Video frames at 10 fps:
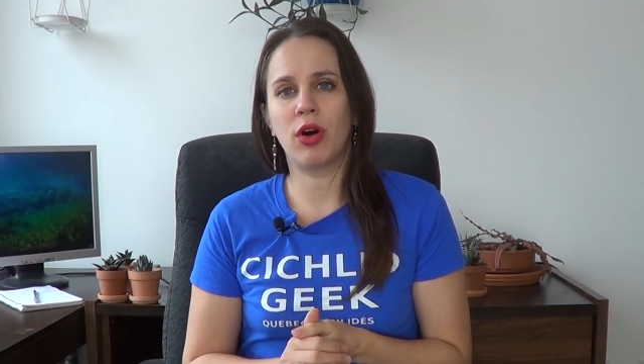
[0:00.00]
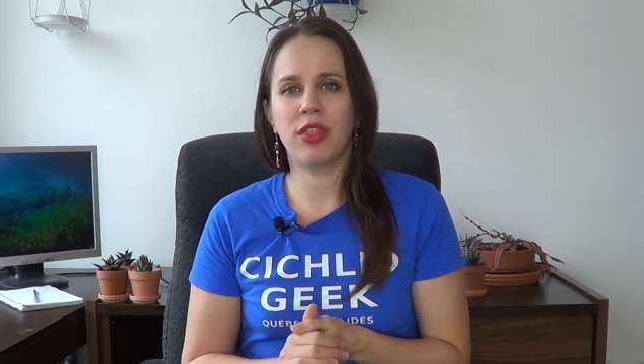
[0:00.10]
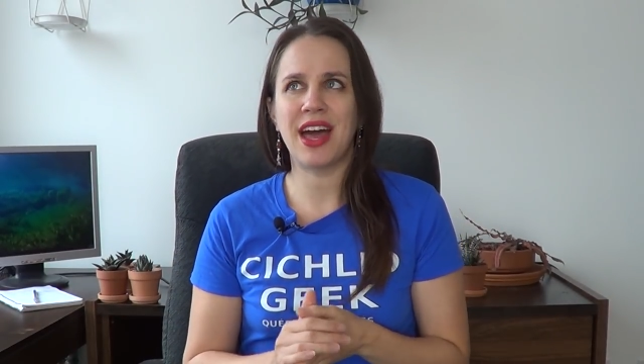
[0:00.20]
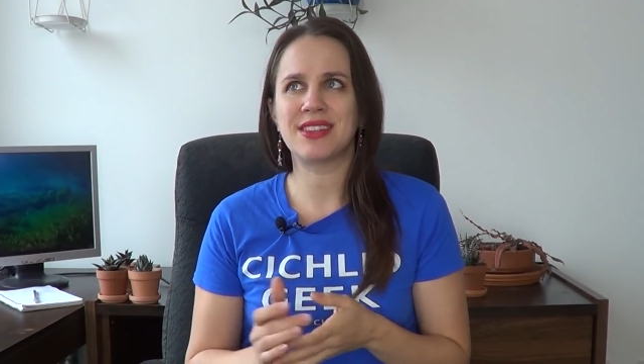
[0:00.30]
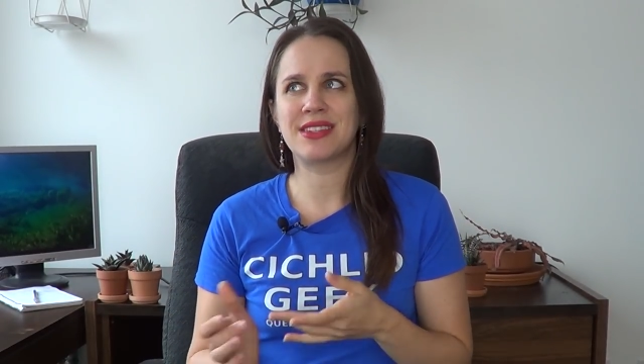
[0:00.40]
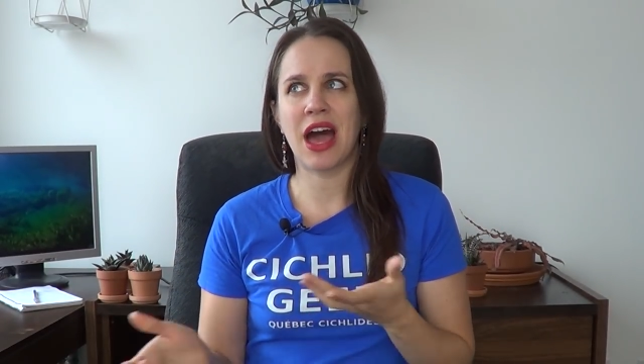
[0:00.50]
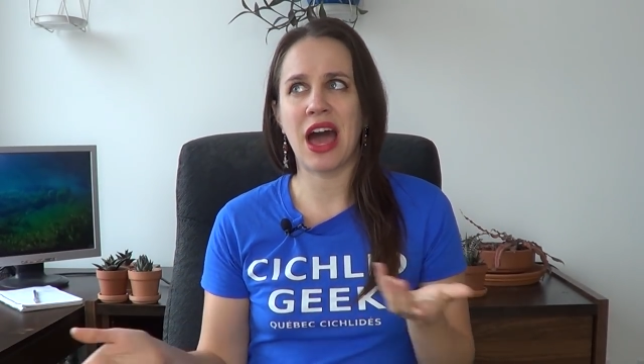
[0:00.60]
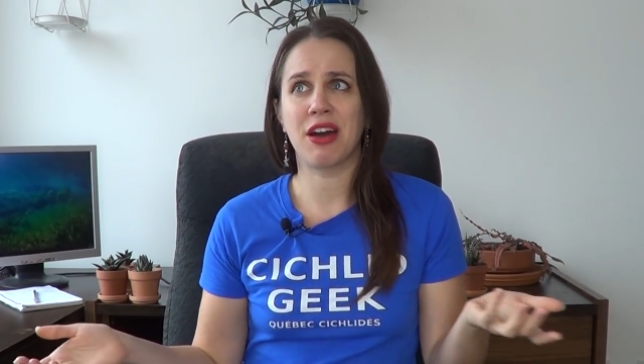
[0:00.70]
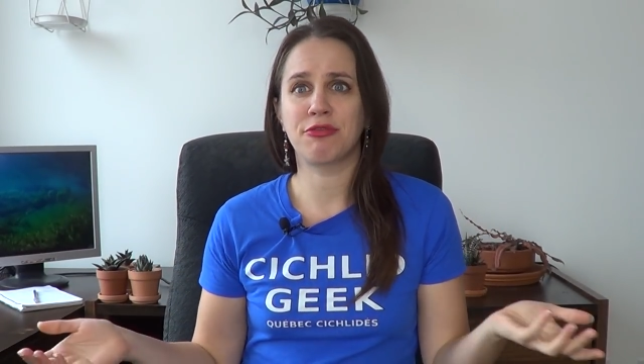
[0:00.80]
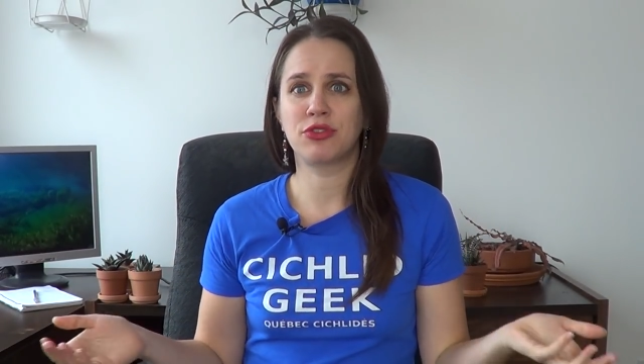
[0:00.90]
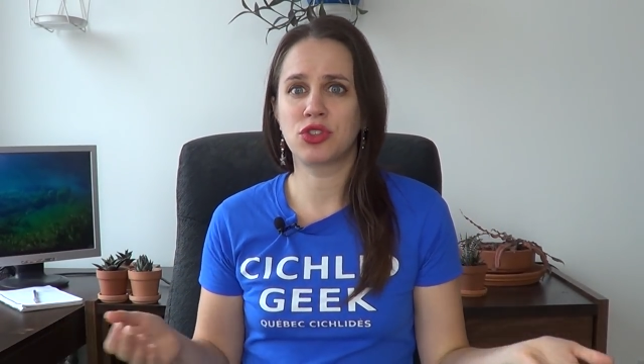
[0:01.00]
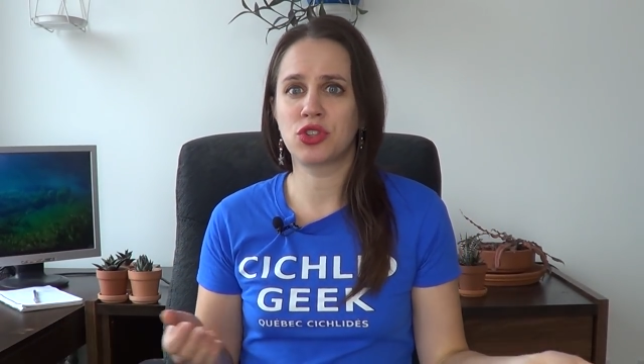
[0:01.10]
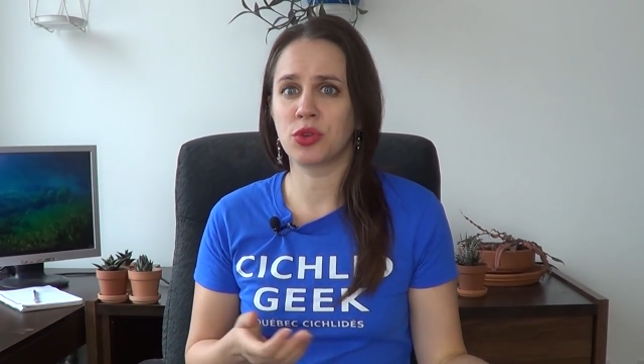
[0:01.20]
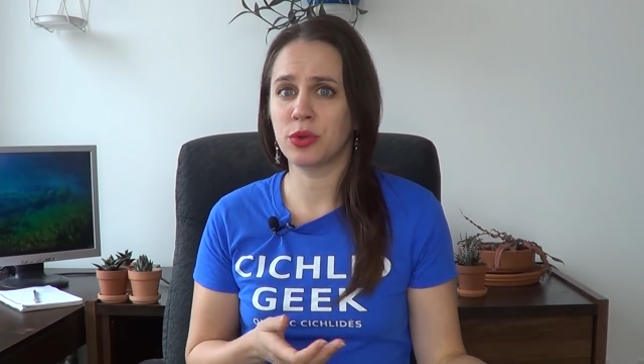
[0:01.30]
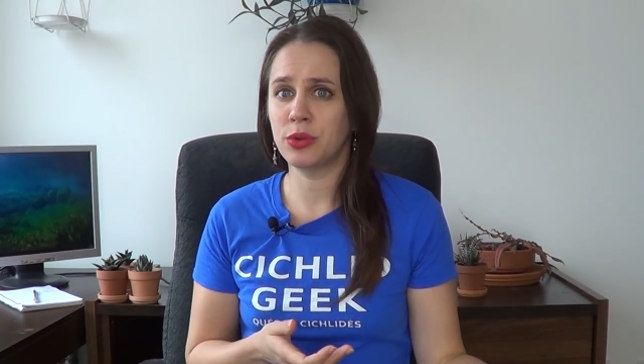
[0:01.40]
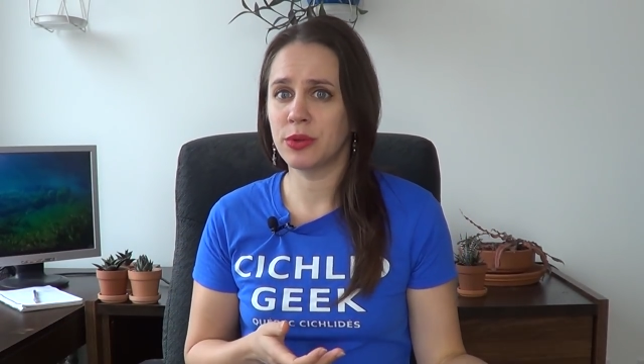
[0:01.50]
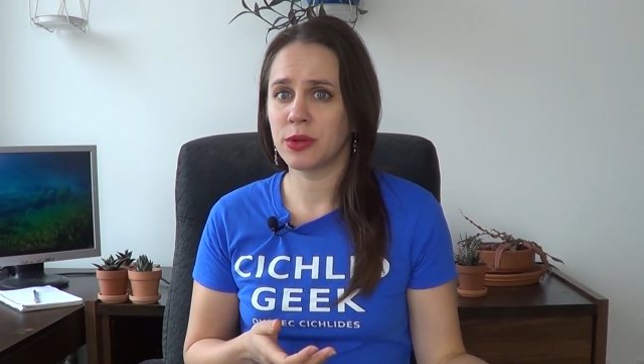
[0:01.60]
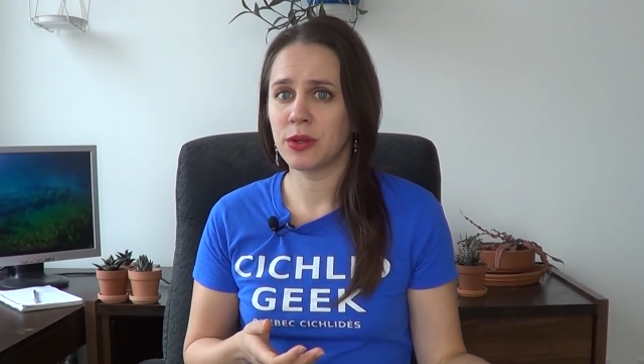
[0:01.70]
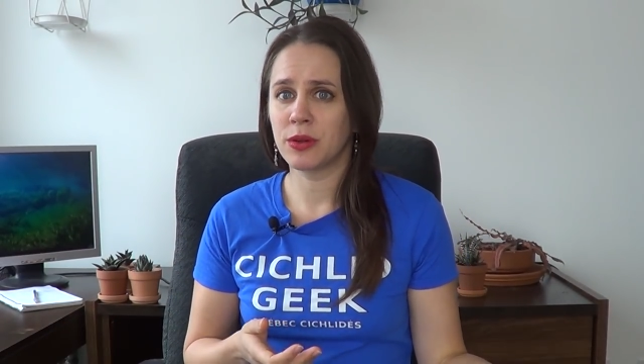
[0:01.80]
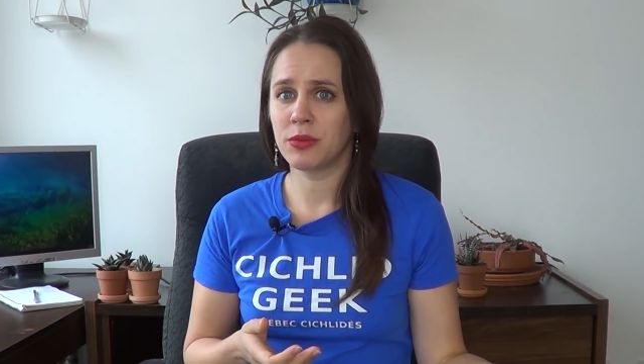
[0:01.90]
Well, that's half true,
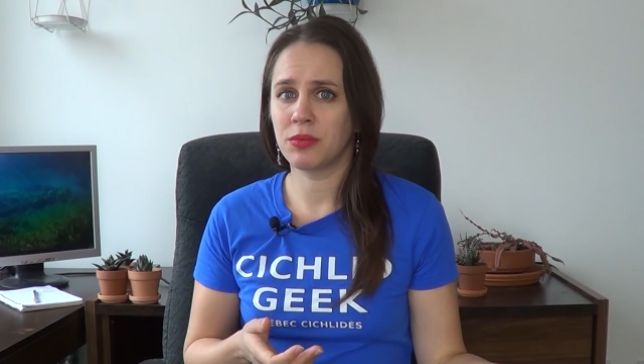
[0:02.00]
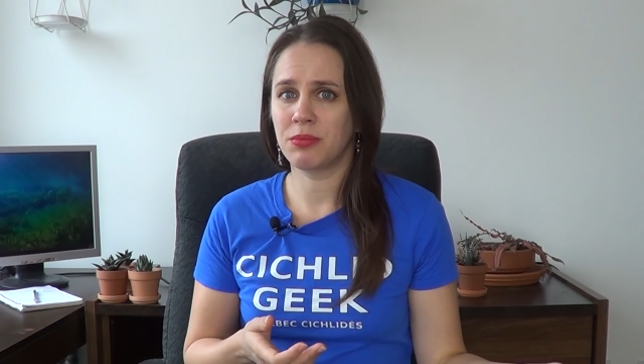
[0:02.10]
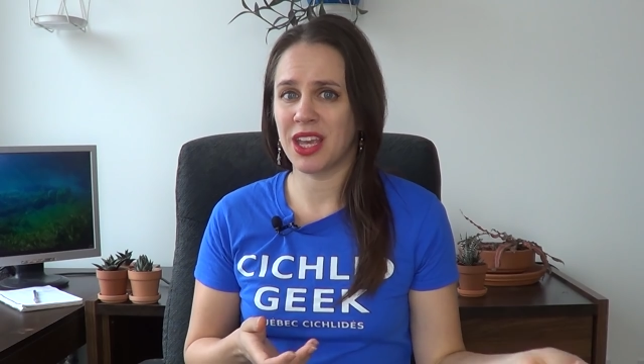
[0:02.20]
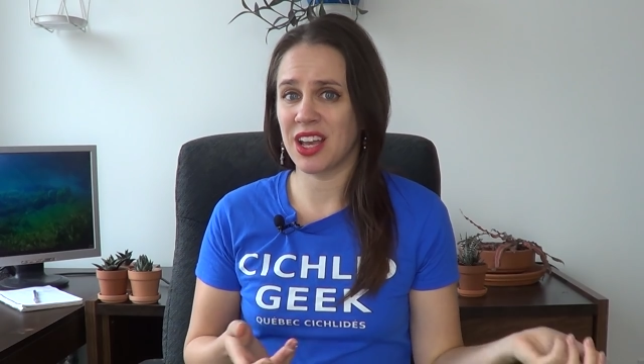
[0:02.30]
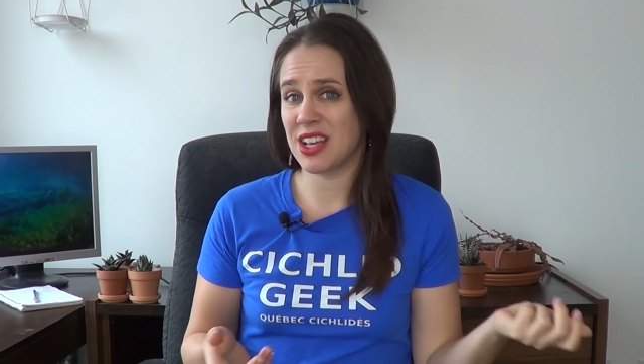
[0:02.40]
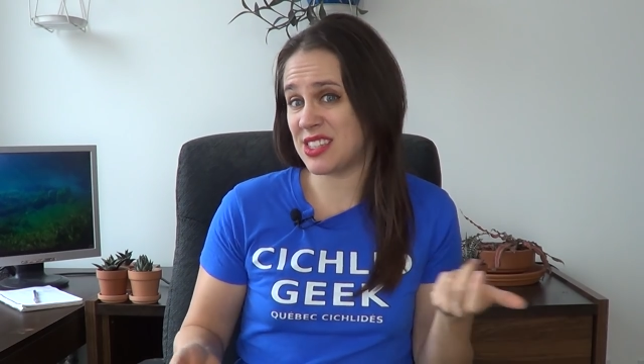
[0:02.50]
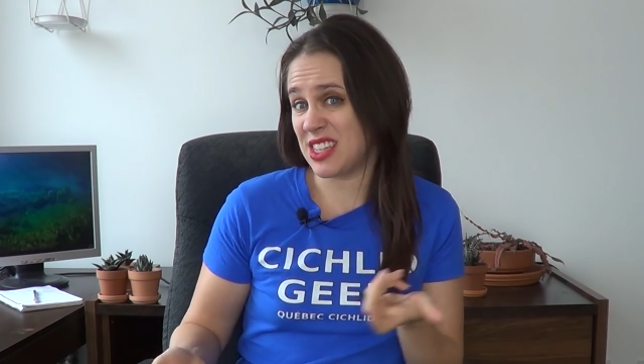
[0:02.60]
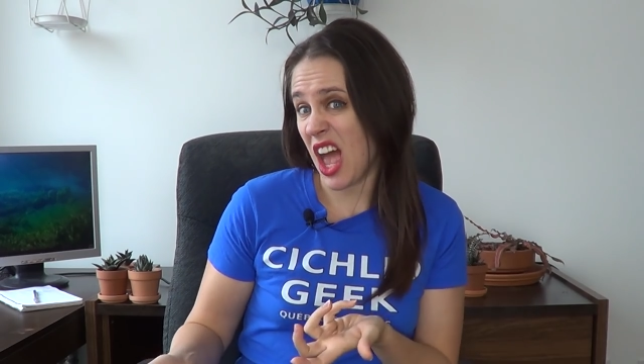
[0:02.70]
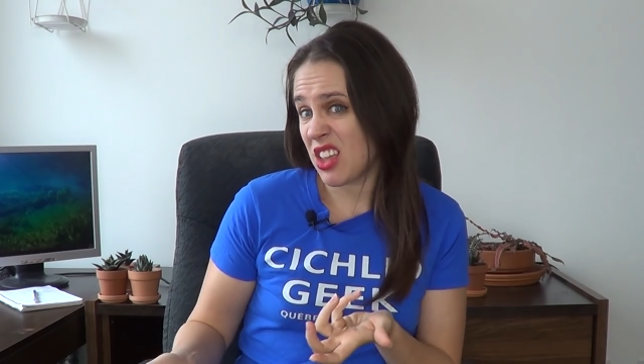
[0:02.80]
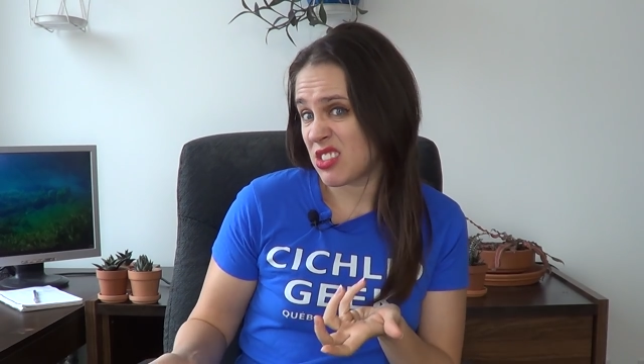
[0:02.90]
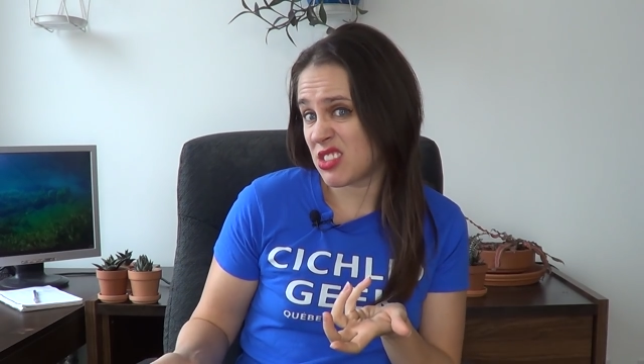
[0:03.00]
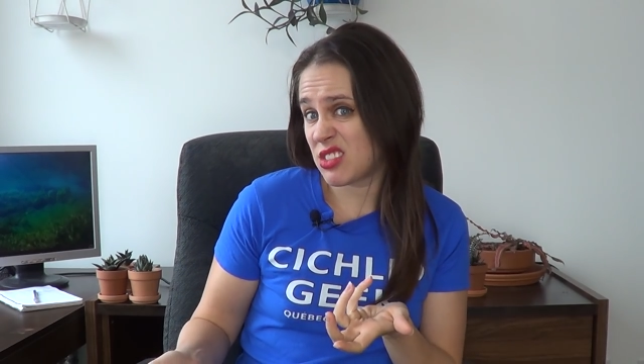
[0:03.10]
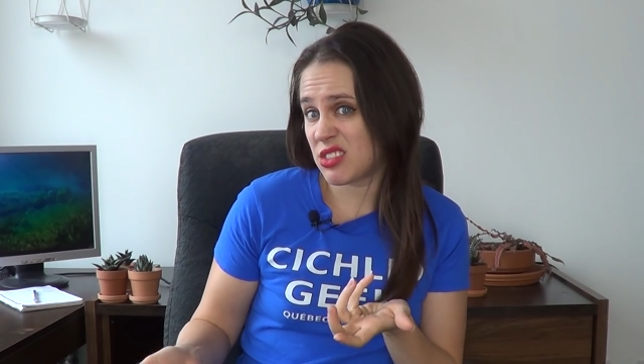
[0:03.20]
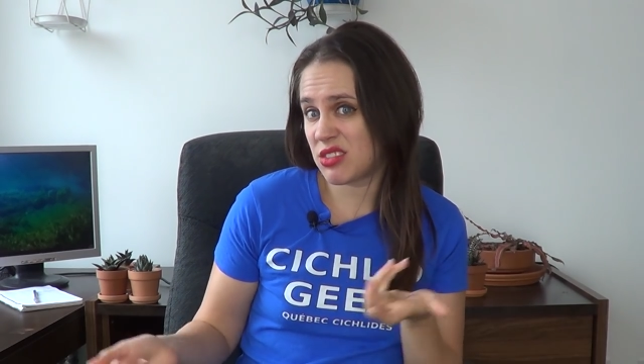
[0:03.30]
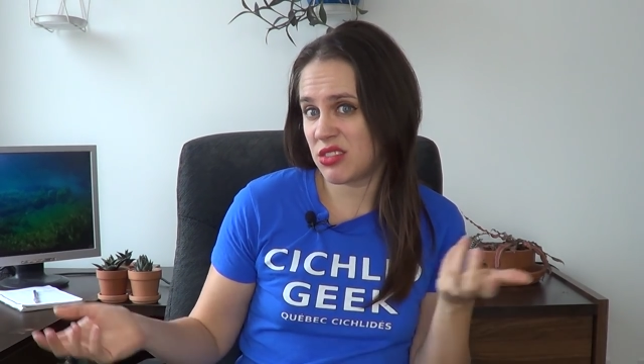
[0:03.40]
because yes,